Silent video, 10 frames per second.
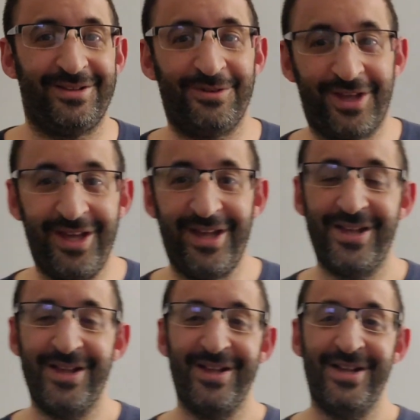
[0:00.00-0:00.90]

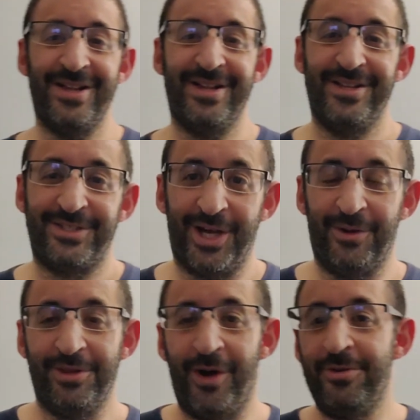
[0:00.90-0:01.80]
Okay?
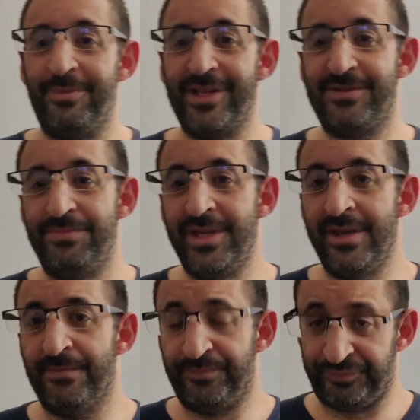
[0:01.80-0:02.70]
So now you must
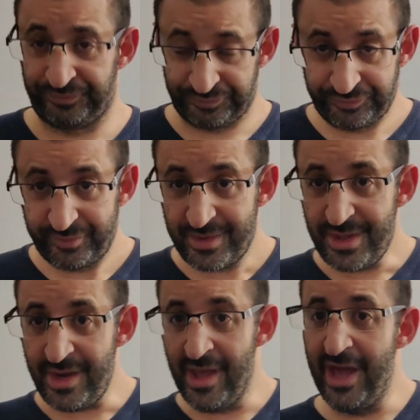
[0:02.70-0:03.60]
be
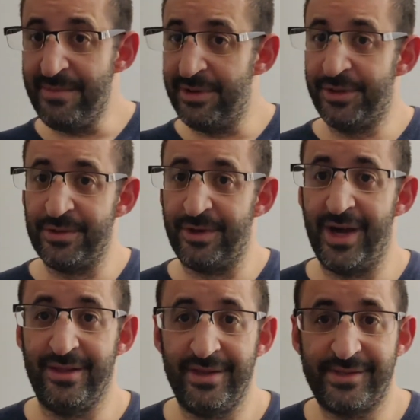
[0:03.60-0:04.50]
able to
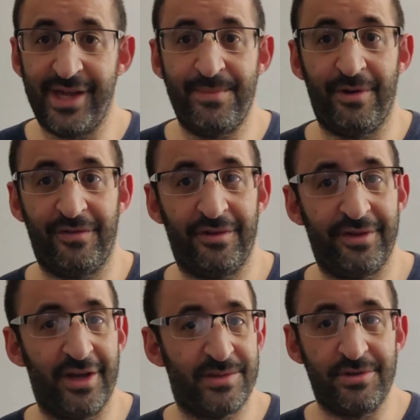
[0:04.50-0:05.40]
write this type of
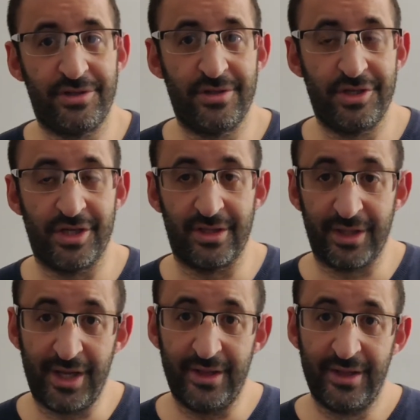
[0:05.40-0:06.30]
Lambda expression,
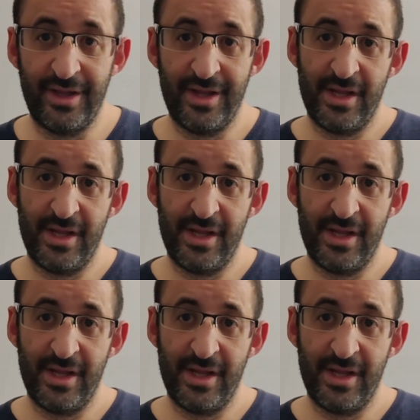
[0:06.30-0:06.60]
inshallah.